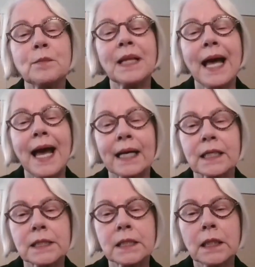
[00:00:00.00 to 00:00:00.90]

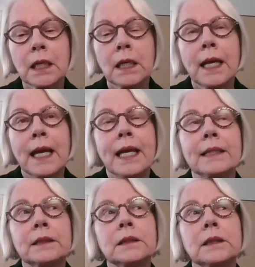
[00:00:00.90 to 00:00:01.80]
plaques.
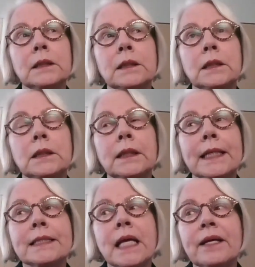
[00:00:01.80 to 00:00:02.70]
And
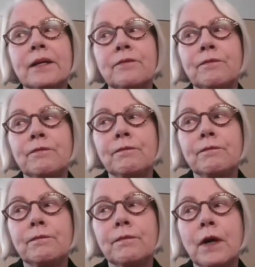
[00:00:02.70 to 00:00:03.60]
it's like
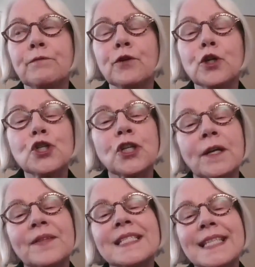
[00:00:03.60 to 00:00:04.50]
a version
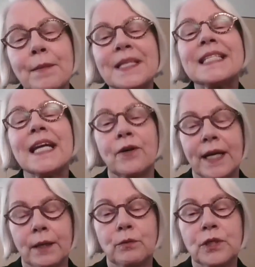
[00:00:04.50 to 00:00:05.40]
of a
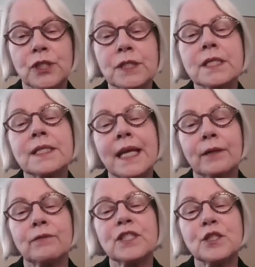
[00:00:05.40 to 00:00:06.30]
cemetery, which is a
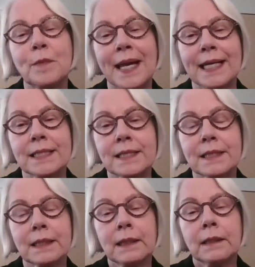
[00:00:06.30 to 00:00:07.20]
sacred
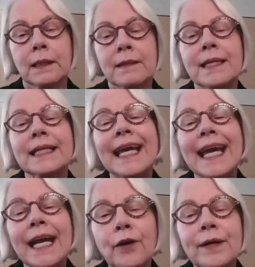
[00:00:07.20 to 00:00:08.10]
space that
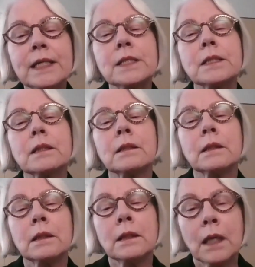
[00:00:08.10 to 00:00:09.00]
carries
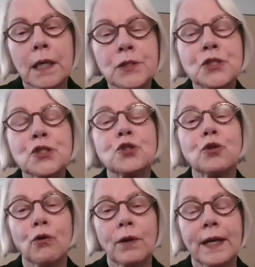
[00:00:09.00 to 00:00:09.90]
a
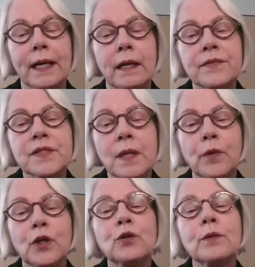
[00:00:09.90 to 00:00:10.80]
story of
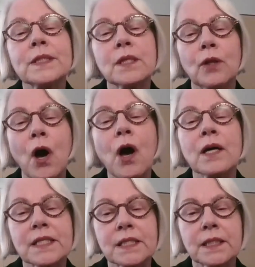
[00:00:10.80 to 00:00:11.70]
someone who is
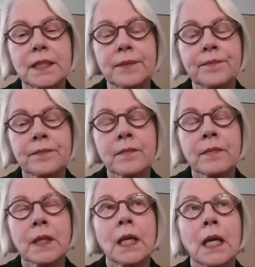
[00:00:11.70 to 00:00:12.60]
lost.
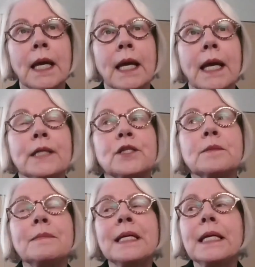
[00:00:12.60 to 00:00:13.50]
And
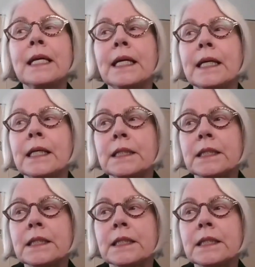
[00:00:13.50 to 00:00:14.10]
to me,